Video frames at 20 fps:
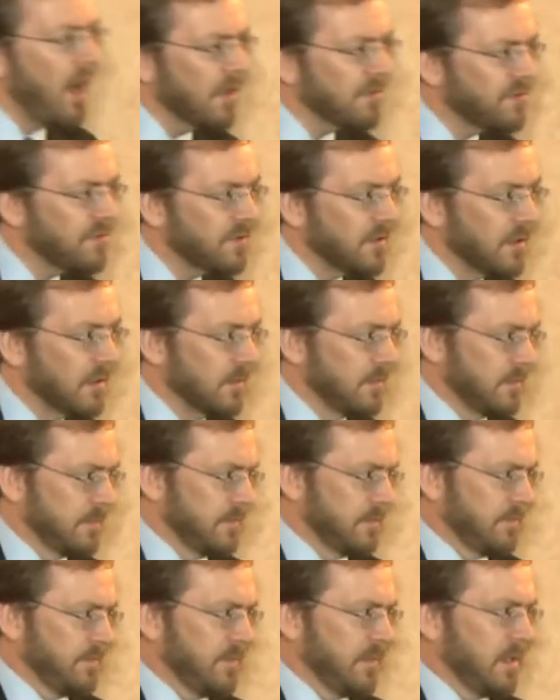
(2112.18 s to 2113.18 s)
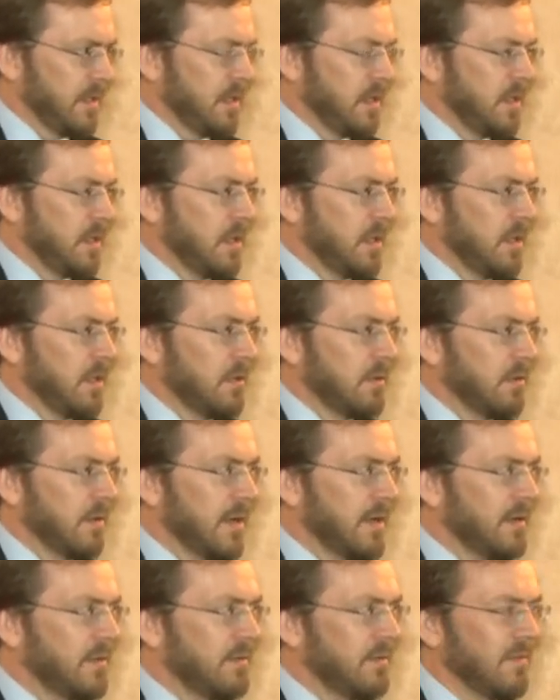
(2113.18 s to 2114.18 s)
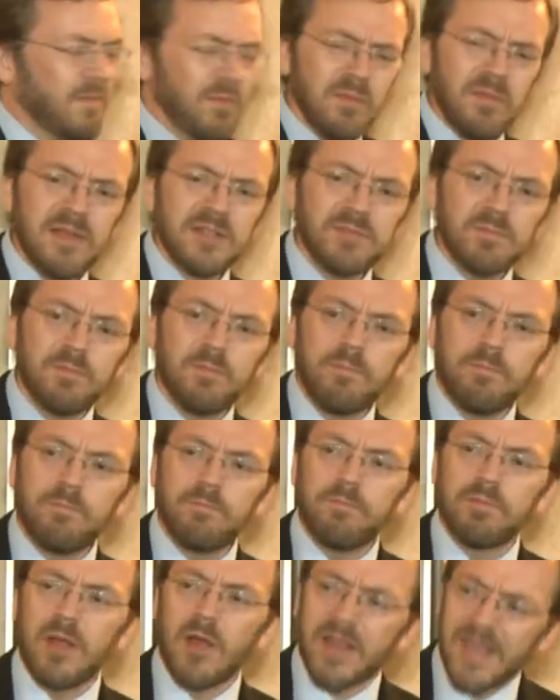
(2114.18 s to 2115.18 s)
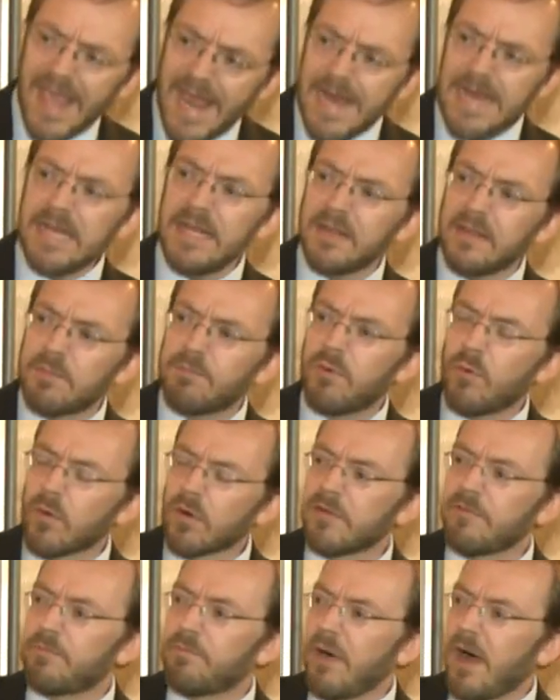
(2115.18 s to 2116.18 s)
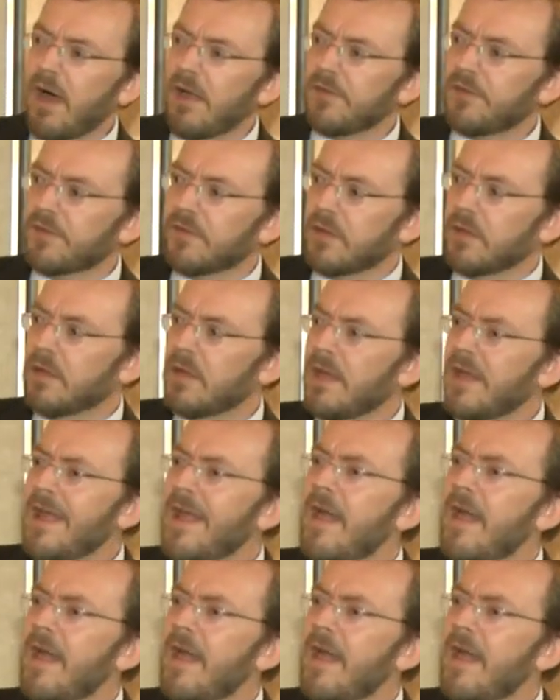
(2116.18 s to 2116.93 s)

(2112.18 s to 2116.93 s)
Boston, right? Imagine blockading the port of Boston.